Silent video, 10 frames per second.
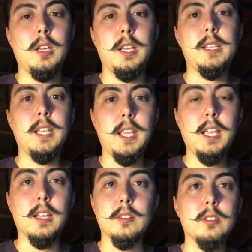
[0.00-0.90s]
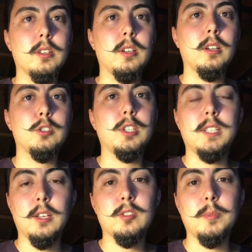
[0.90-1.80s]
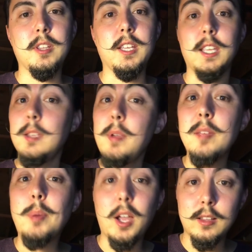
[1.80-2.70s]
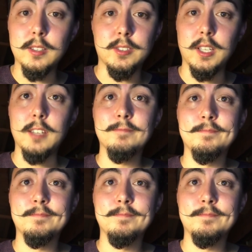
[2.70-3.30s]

In the end, she tells me the eBay policy